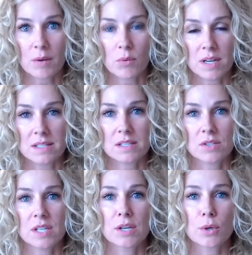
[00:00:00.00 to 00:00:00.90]
was
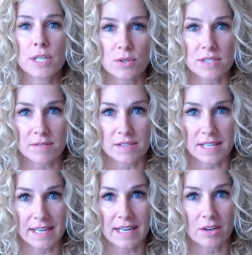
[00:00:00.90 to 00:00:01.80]
to hear yourself
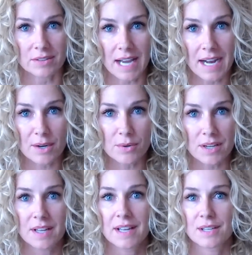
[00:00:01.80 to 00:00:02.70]
say it out loud,